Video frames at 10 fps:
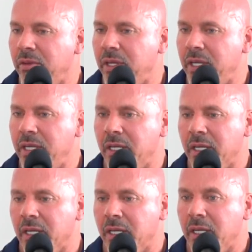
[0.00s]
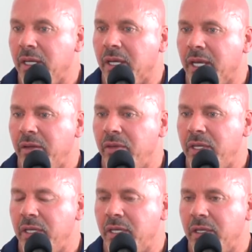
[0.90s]
the kind of
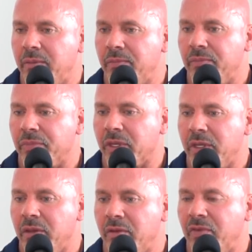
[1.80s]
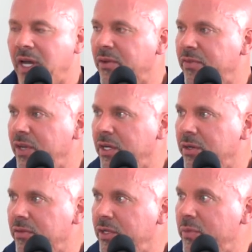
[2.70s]
the father
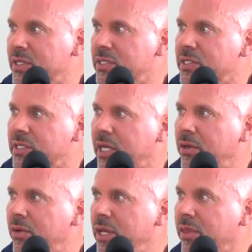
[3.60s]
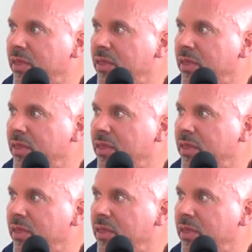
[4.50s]
figure of your business, and underneath